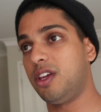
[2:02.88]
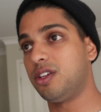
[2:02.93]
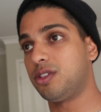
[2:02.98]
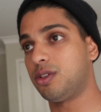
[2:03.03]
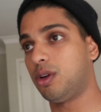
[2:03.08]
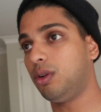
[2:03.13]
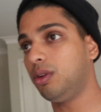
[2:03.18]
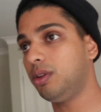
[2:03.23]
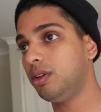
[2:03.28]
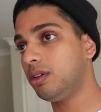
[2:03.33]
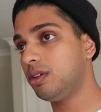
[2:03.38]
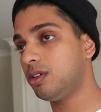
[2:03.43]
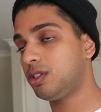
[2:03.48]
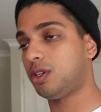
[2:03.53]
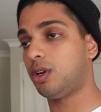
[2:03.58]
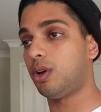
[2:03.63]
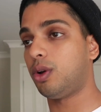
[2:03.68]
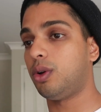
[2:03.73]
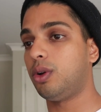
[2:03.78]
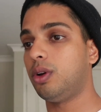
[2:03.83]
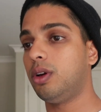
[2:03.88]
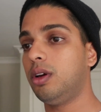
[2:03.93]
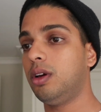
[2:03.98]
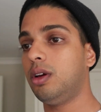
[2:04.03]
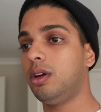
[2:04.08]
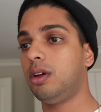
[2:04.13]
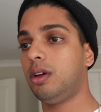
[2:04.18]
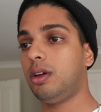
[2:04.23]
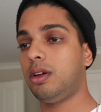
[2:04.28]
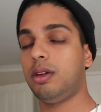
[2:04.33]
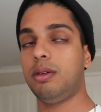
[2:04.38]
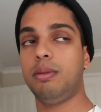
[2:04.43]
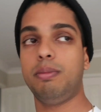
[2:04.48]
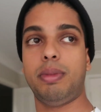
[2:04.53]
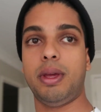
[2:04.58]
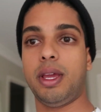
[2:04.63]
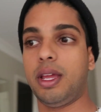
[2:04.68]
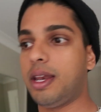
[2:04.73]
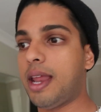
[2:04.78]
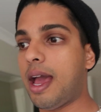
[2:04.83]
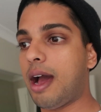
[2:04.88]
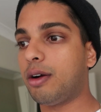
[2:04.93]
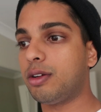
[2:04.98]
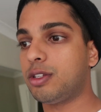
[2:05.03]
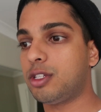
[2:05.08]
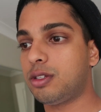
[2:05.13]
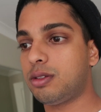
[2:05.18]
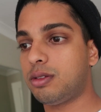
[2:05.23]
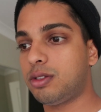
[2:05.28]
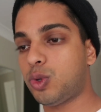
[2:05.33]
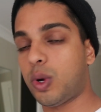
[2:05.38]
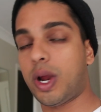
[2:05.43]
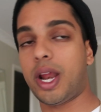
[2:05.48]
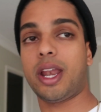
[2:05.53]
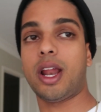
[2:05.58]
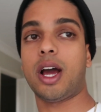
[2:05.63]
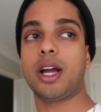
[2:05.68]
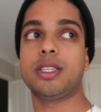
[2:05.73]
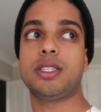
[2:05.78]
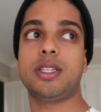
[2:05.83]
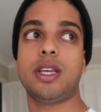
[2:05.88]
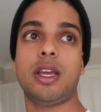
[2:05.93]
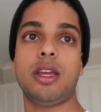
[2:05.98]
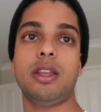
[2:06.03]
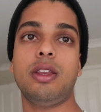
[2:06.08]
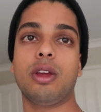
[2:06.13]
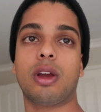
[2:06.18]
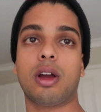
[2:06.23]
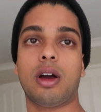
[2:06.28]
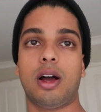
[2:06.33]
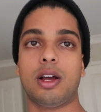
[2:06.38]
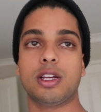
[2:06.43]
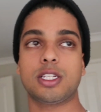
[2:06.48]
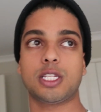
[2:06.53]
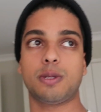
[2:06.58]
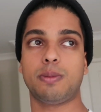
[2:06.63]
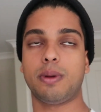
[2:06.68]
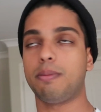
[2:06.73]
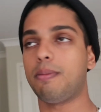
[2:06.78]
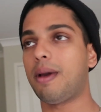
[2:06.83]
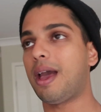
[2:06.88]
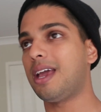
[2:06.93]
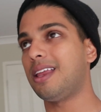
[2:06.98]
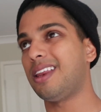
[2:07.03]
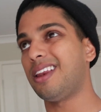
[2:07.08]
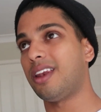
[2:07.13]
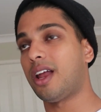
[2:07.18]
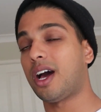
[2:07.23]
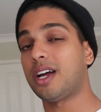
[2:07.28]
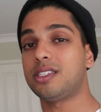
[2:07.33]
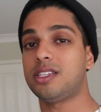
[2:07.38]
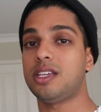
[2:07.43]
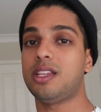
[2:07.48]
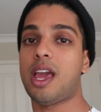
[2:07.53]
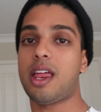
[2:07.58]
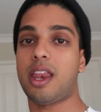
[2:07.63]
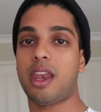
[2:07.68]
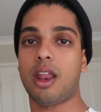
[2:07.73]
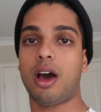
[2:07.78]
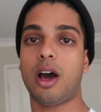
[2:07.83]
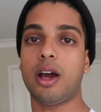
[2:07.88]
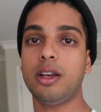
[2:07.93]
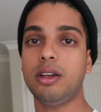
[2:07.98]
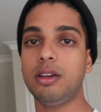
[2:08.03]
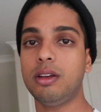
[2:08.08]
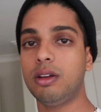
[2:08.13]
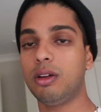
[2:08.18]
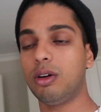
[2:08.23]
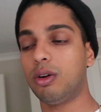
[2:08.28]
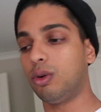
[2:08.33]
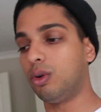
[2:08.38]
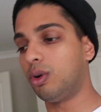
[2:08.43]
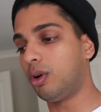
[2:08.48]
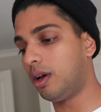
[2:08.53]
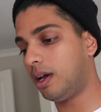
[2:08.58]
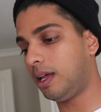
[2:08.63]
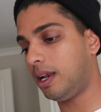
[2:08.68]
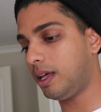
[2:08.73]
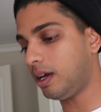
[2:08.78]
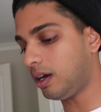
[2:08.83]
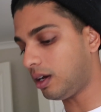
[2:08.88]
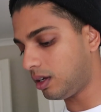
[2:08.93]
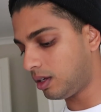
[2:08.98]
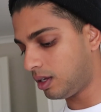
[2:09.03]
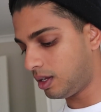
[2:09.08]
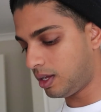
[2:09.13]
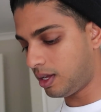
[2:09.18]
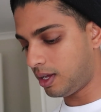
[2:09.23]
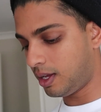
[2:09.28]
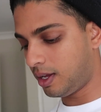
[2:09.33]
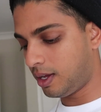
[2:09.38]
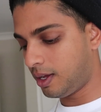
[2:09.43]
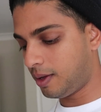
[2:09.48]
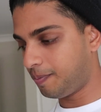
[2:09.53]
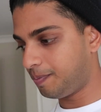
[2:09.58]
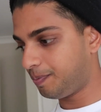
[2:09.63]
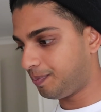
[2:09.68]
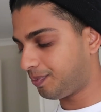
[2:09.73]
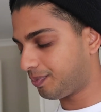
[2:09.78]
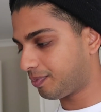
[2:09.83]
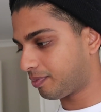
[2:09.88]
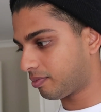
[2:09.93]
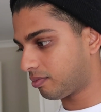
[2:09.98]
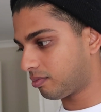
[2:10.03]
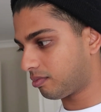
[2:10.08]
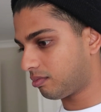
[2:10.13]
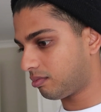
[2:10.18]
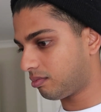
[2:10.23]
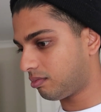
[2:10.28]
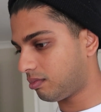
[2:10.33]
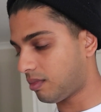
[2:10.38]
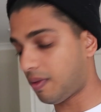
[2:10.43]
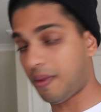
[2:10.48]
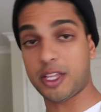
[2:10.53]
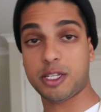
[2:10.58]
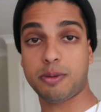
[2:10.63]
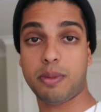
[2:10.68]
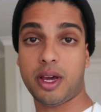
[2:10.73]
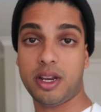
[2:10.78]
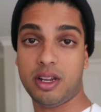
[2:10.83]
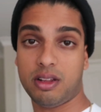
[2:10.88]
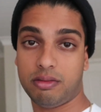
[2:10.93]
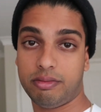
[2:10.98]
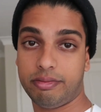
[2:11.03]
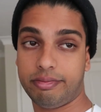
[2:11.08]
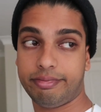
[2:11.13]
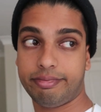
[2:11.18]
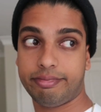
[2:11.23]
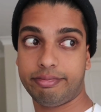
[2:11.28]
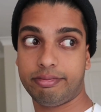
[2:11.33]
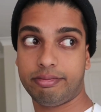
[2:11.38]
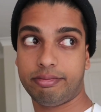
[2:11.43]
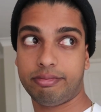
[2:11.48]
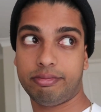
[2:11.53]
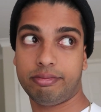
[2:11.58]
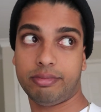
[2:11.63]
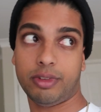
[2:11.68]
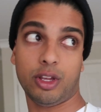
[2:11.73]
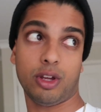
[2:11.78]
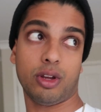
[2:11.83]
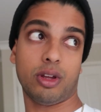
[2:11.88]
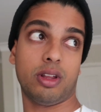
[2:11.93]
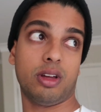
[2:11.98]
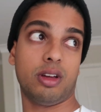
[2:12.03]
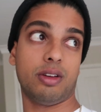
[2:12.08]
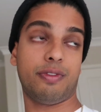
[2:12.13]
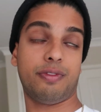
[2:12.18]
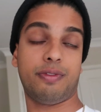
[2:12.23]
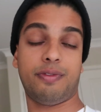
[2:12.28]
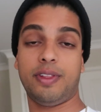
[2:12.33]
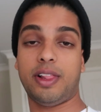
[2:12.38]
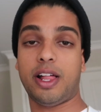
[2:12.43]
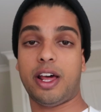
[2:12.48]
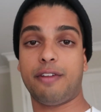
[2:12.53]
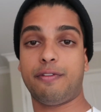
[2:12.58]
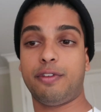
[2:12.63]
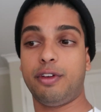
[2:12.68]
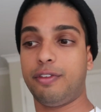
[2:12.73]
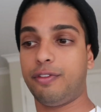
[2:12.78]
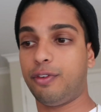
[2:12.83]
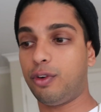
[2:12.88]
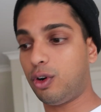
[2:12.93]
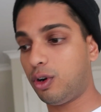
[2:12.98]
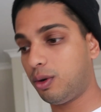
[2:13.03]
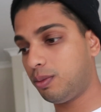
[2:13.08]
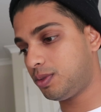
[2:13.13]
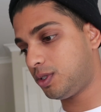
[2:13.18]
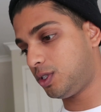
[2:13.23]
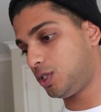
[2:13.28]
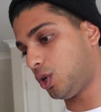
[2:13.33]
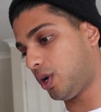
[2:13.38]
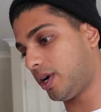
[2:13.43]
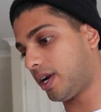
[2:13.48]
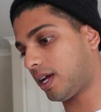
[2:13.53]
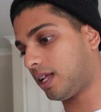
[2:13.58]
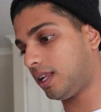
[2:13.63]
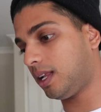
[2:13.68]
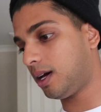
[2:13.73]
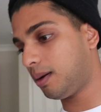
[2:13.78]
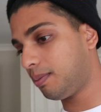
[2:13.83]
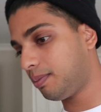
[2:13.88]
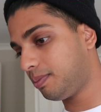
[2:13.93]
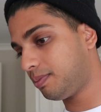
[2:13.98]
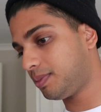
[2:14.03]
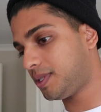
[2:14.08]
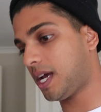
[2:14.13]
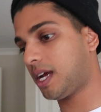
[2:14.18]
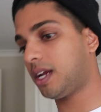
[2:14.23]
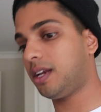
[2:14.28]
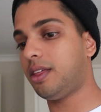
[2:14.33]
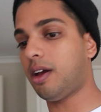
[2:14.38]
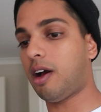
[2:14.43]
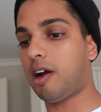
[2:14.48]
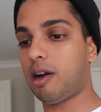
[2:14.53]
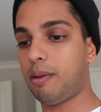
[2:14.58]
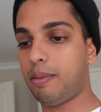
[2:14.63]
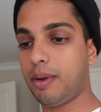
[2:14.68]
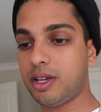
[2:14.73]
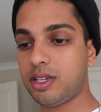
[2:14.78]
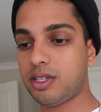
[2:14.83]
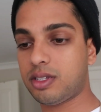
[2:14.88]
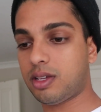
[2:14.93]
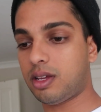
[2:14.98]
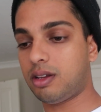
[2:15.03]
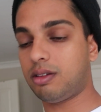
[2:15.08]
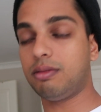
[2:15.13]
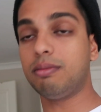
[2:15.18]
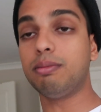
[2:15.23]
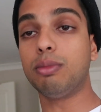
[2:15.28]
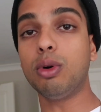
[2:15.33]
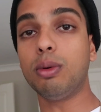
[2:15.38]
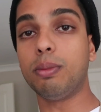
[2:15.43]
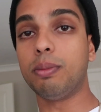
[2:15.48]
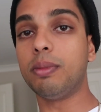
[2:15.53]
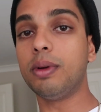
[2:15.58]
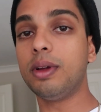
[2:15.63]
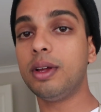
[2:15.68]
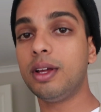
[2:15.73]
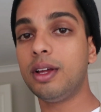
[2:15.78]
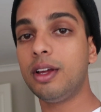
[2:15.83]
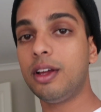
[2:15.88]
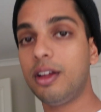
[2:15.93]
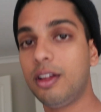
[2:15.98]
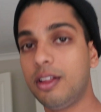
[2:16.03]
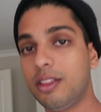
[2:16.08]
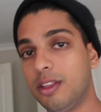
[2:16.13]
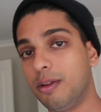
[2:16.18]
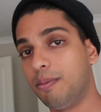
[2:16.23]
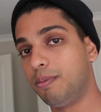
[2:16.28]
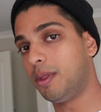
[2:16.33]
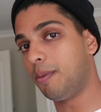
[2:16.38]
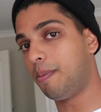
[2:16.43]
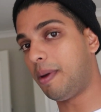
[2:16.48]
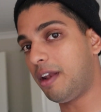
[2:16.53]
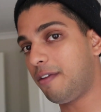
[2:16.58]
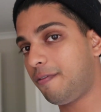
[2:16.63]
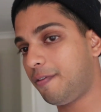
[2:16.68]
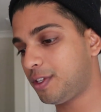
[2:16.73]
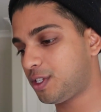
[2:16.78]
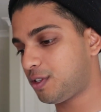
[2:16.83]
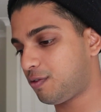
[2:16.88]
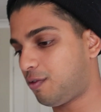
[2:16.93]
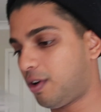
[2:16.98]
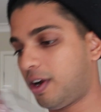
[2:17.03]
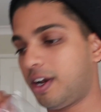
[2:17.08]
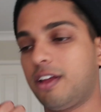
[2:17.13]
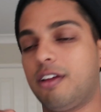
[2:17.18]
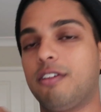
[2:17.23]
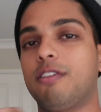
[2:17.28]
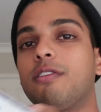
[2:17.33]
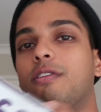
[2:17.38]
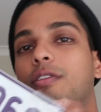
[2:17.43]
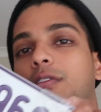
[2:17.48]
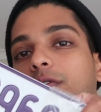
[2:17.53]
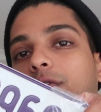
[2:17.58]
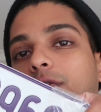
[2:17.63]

years old. So being now it's 2019, your car has to be made in 1989 or earlier. And that's about it. You gotta fill out a few forms, join a club, take it to the RMS, and boom. The benefits of running